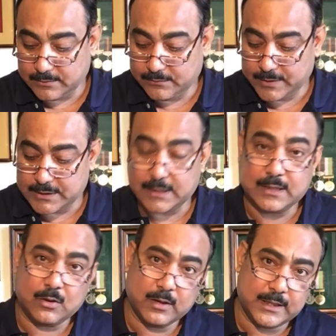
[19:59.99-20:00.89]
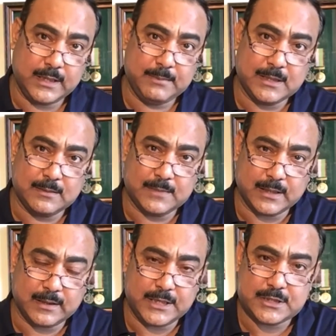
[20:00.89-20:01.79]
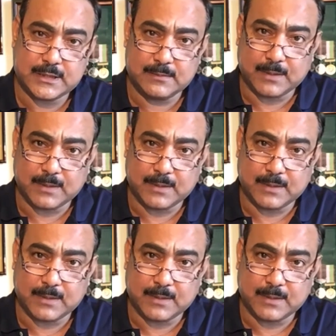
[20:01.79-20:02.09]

which had already become a regional